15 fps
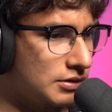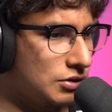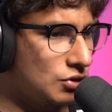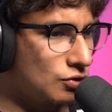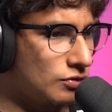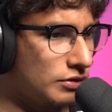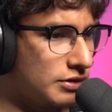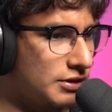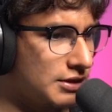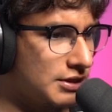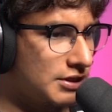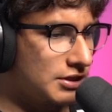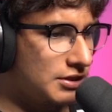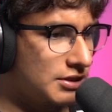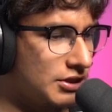so it's,
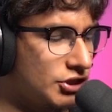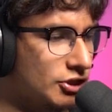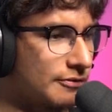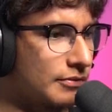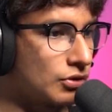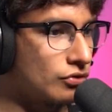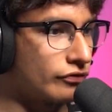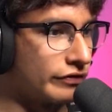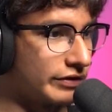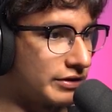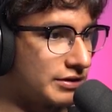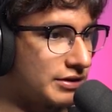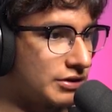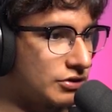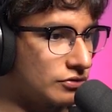it's such a movie
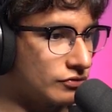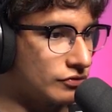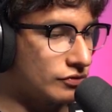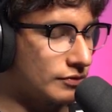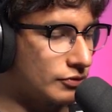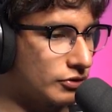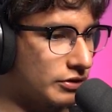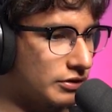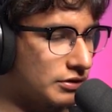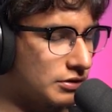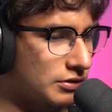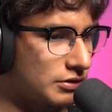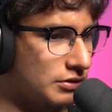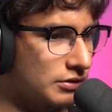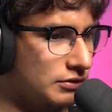essentially what I'm trying to
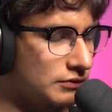say.